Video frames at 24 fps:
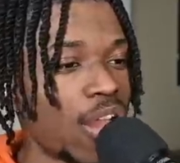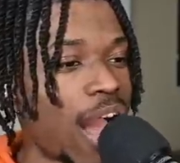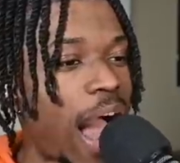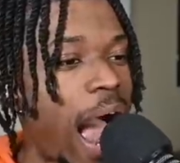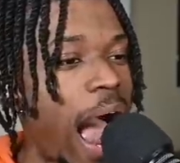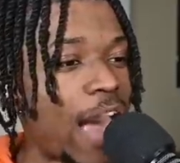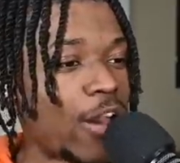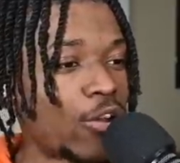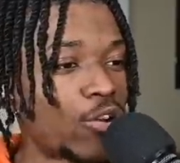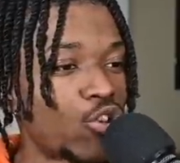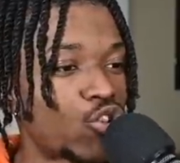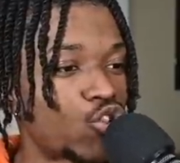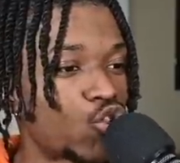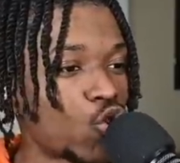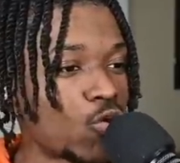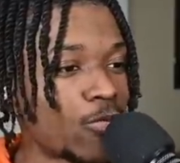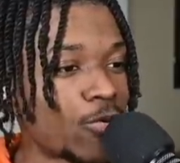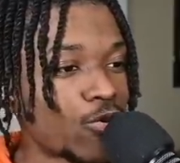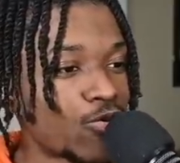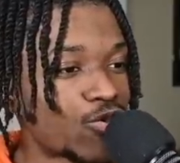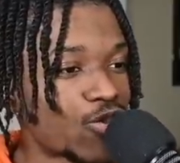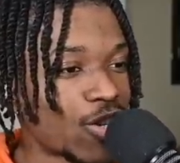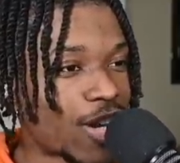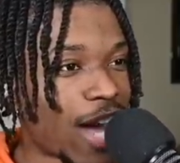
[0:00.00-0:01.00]
Ayo
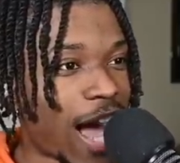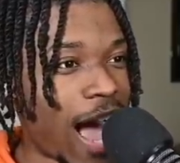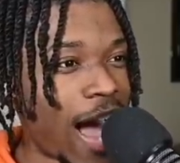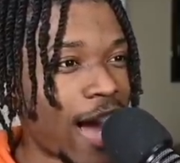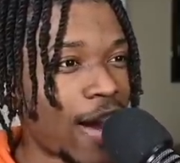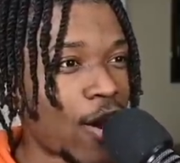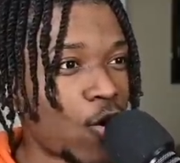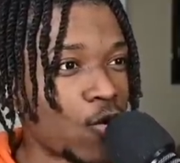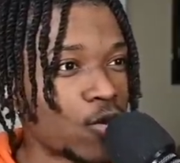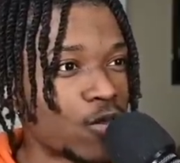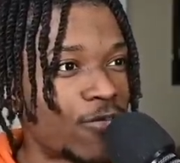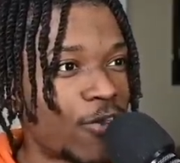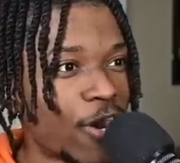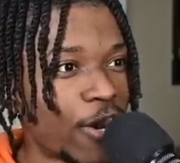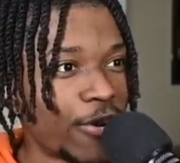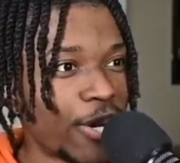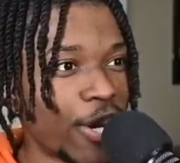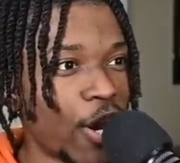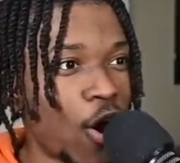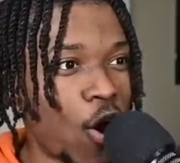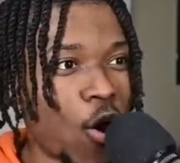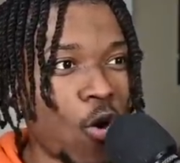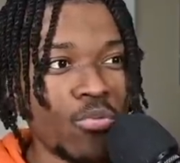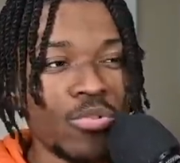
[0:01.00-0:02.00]
Dosunmu, Chicago's very
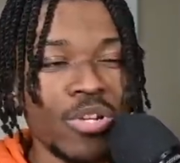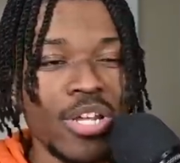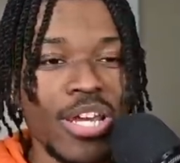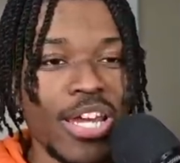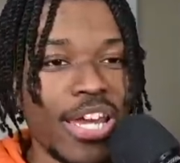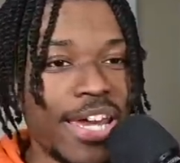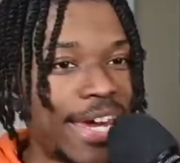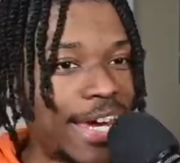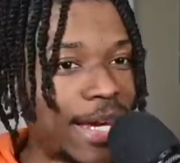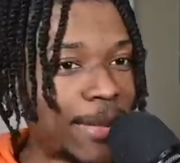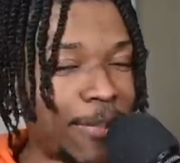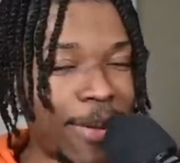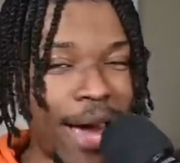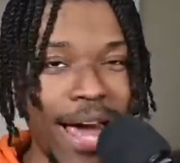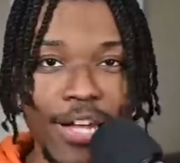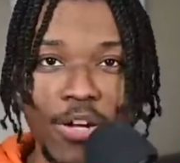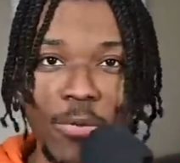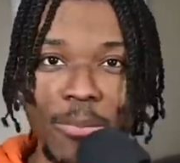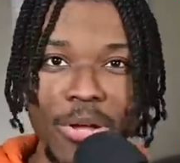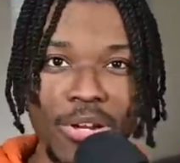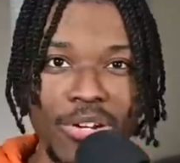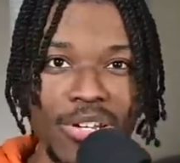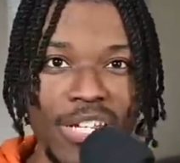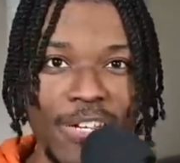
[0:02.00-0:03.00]
own, he probably gonna
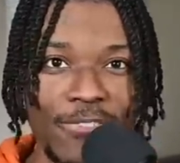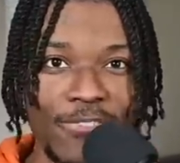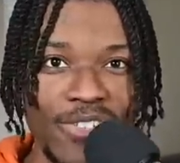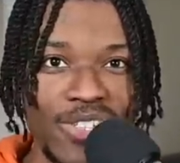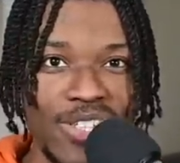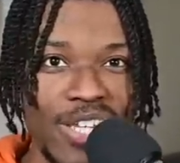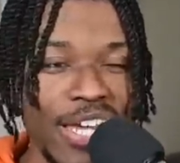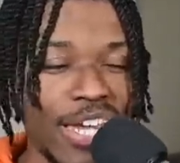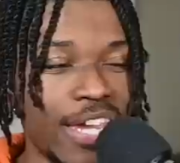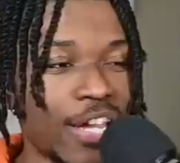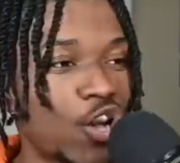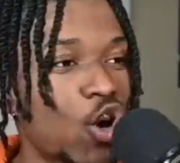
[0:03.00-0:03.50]
be on a different team.